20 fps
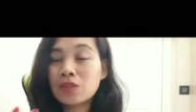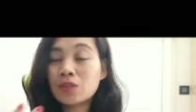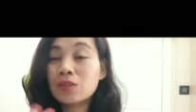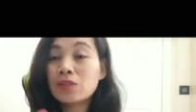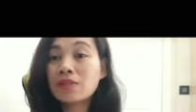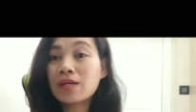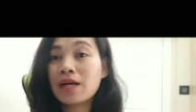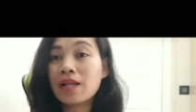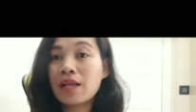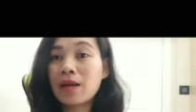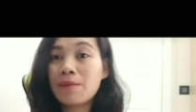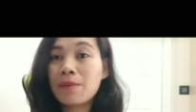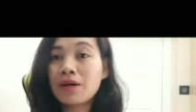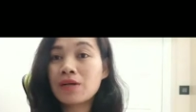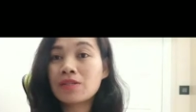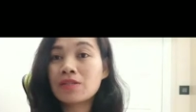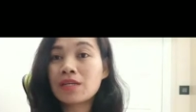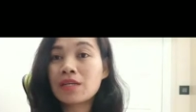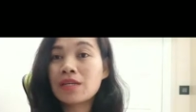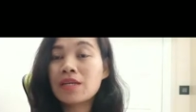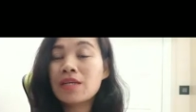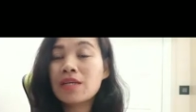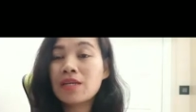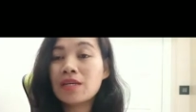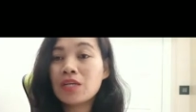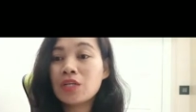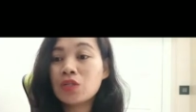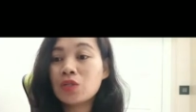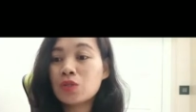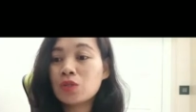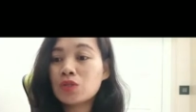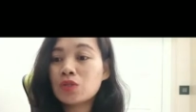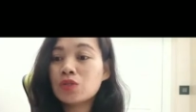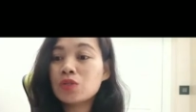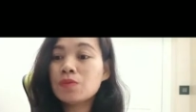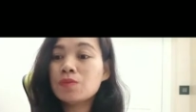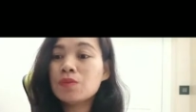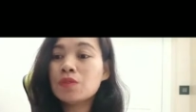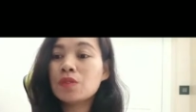total amount in YouTube.